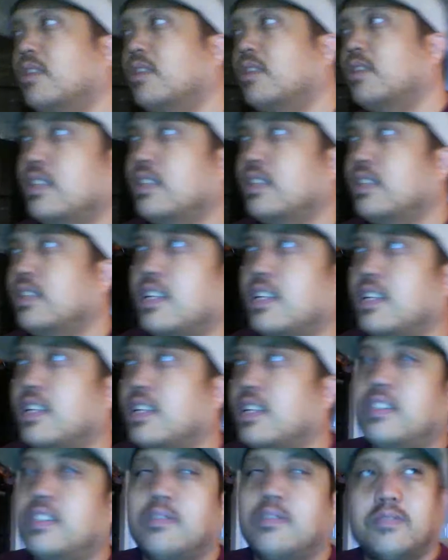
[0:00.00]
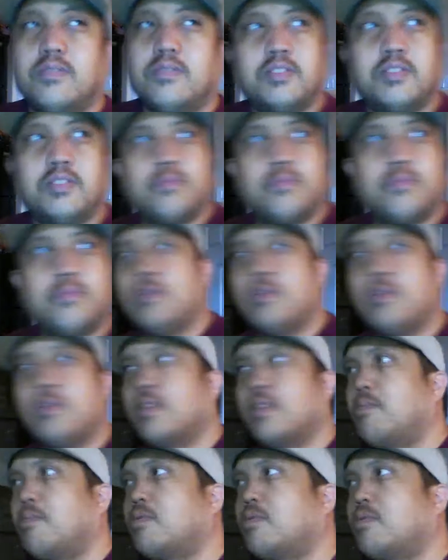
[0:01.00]
that's probably the
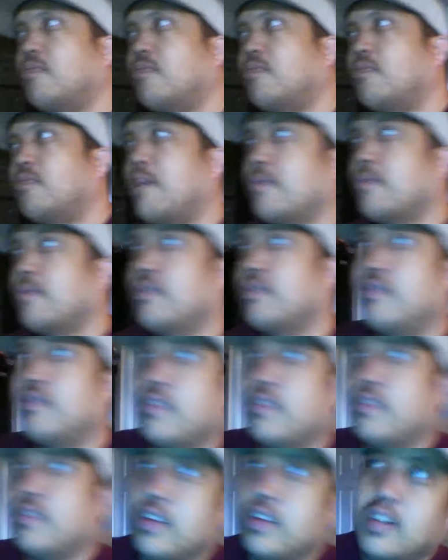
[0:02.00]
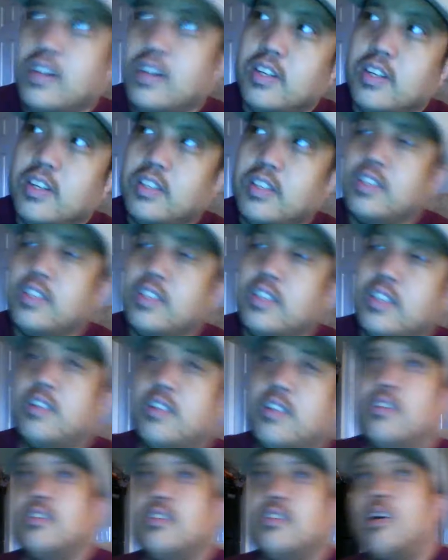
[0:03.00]
most famous,
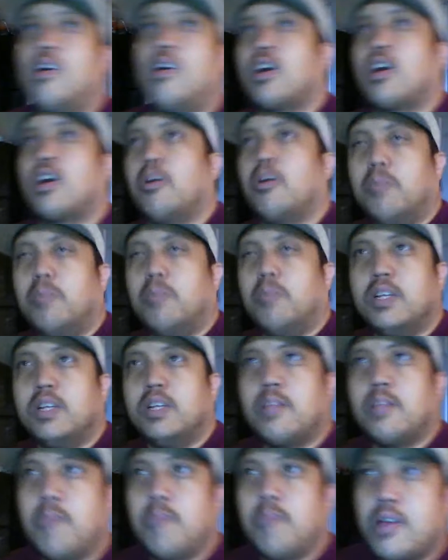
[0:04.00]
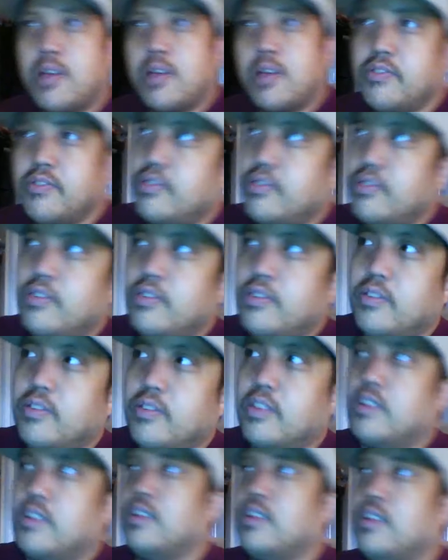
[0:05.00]
arguably the best,
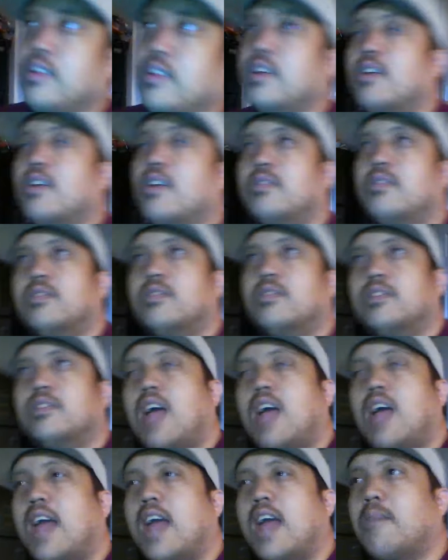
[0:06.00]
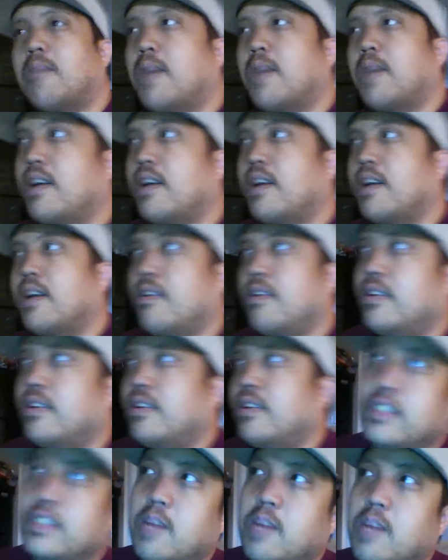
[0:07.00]
animator,
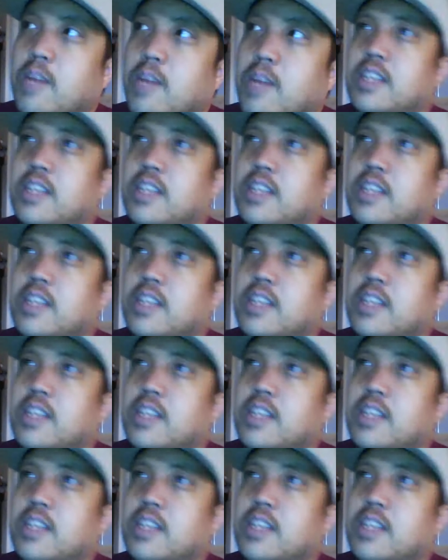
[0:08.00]
Japanese